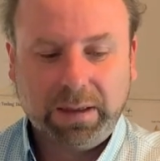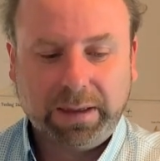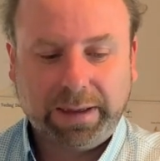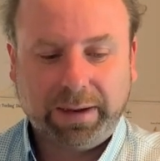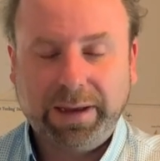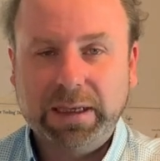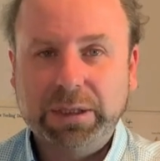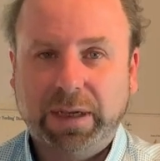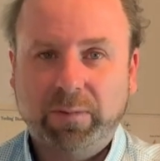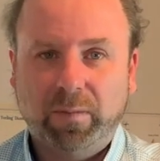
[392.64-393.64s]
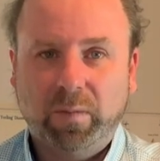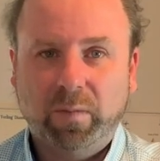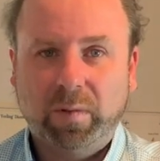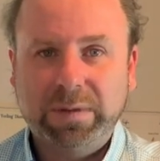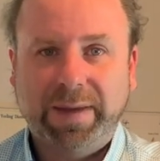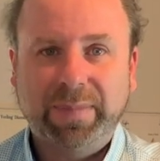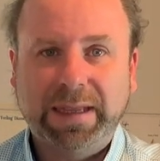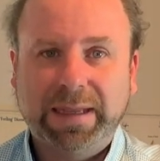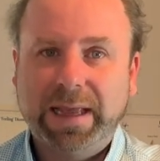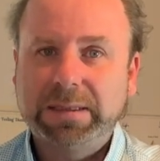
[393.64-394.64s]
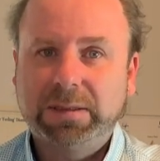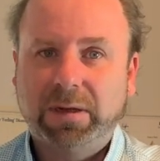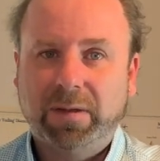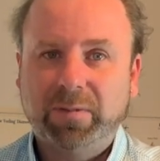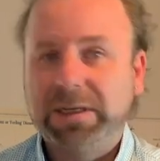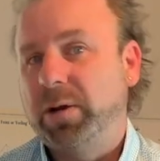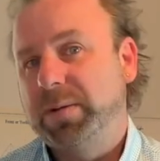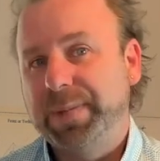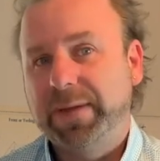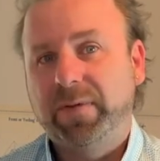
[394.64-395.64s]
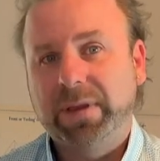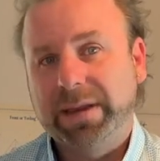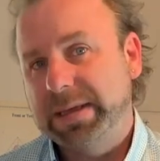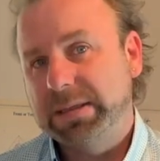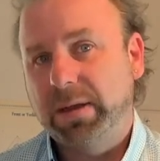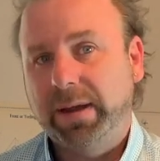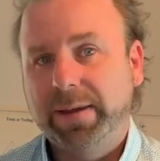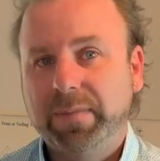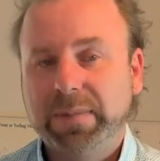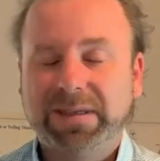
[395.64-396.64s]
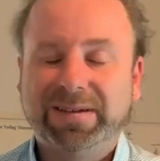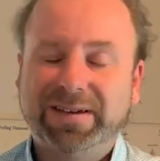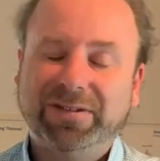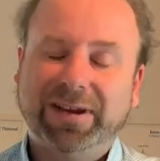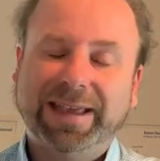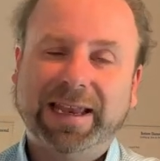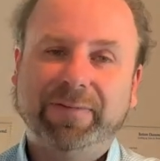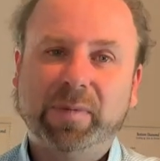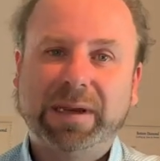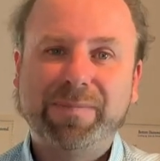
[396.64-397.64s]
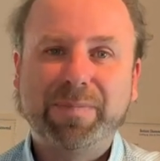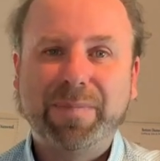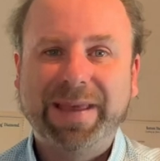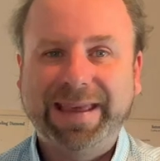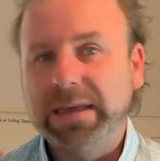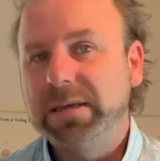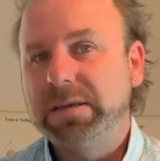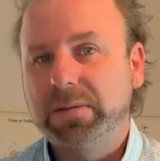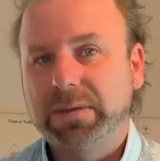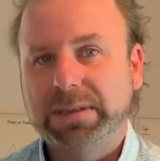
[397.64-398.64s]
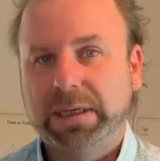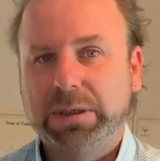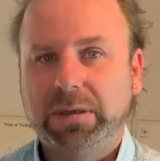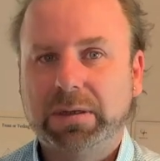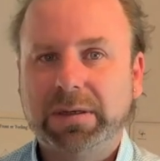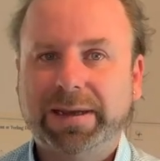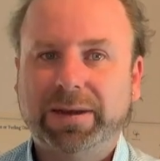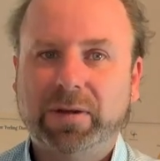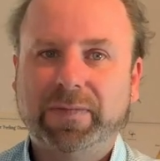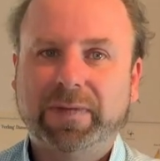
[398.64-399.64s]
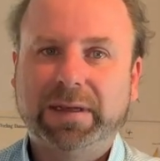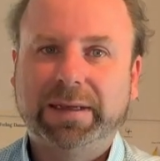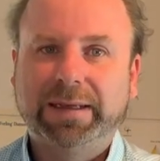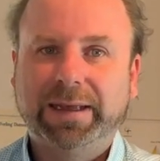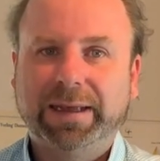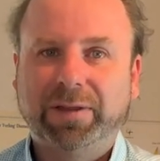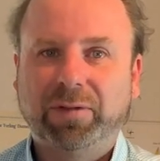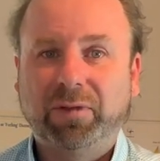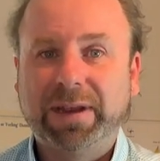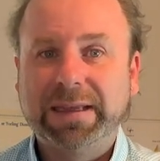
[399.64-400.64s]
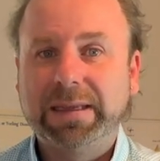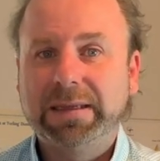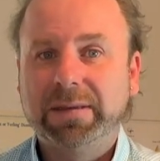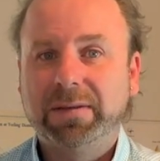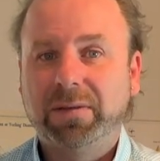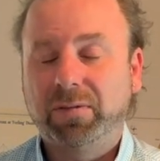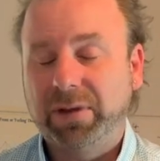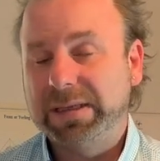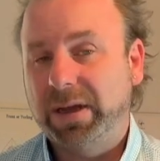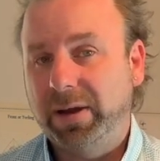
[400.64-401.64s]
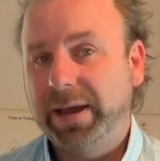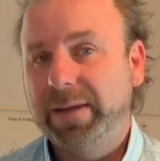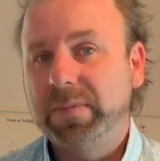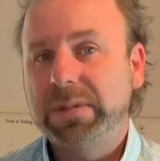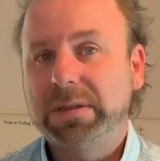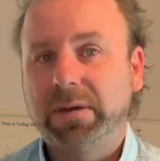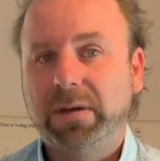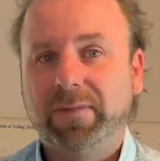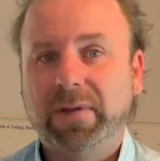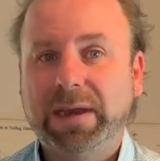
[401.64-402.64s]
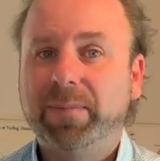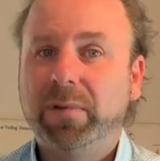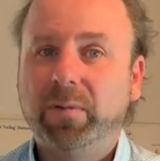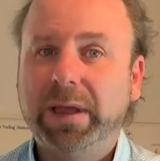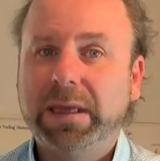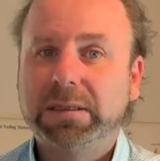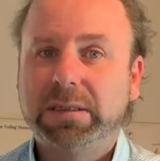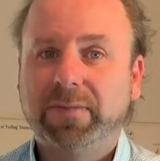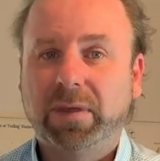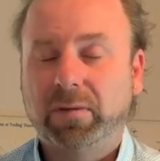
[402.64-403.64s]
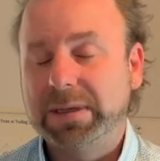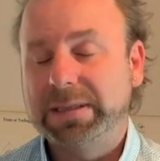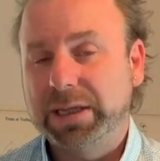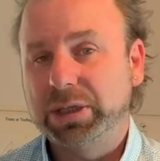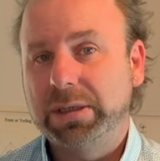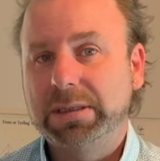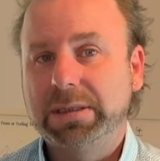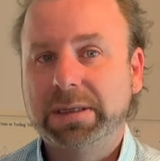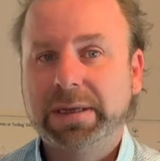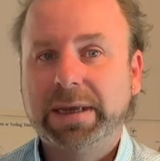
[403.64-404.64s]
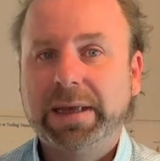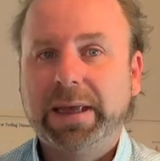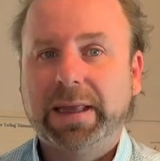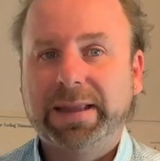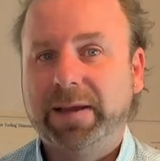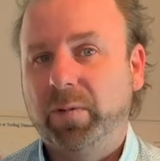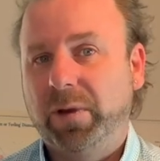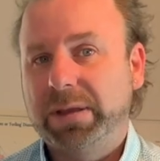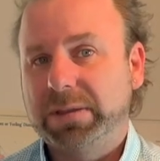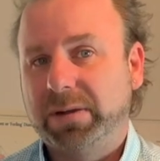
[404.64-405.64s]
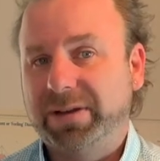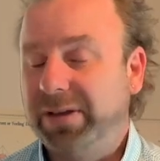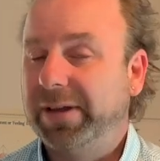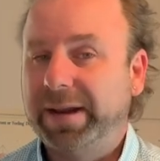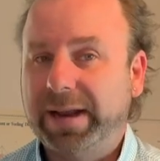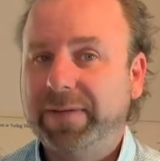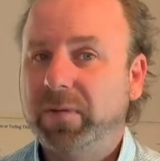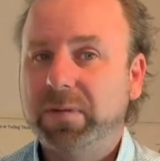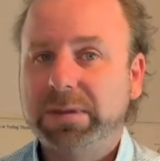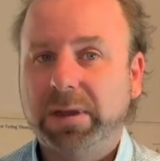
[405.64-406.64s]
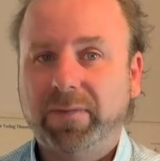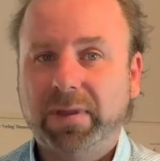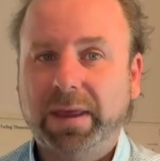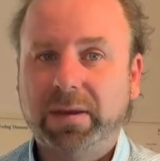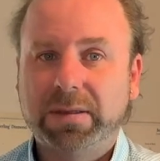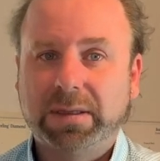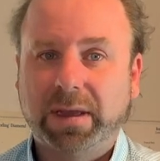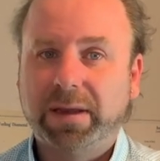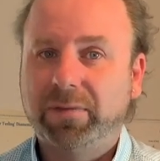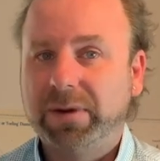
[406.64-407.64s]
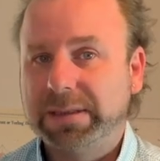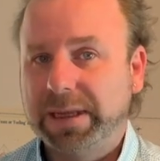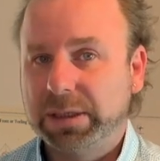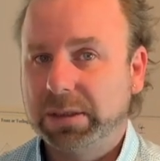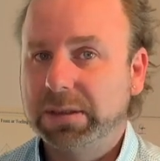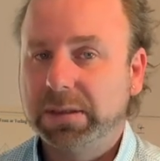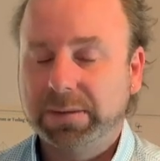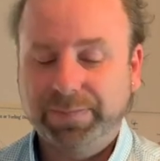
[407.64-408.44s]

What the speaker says: I can check what was happening last time, which helps me for the next time. So I try to get everybody into a session over three times, so every couple of weeks for 3 sessions, and that works on a lot of levels over those 3 sessions.